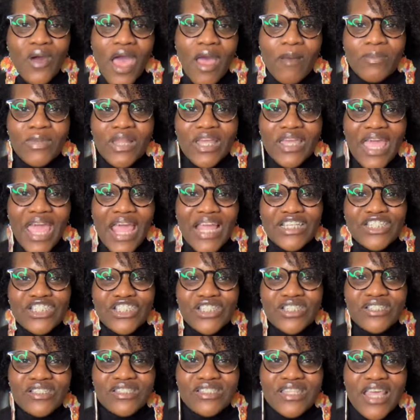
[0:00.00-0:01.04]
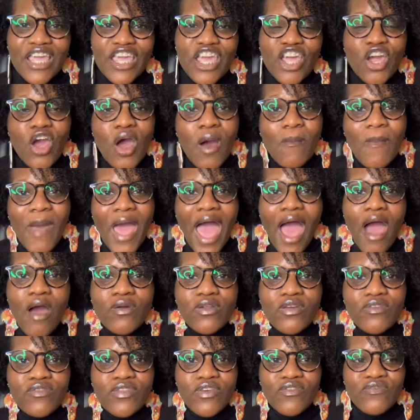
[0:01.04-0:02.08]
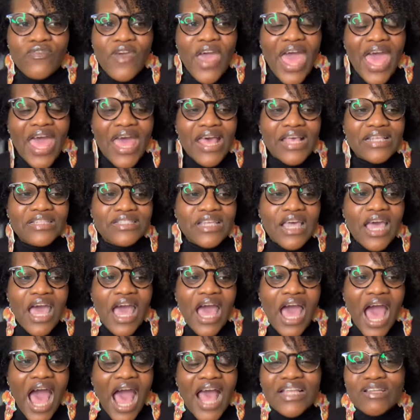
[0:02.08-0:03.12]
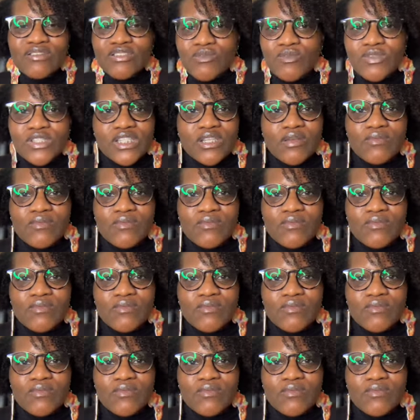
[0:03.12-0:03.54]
applications that can come out of the fast, I would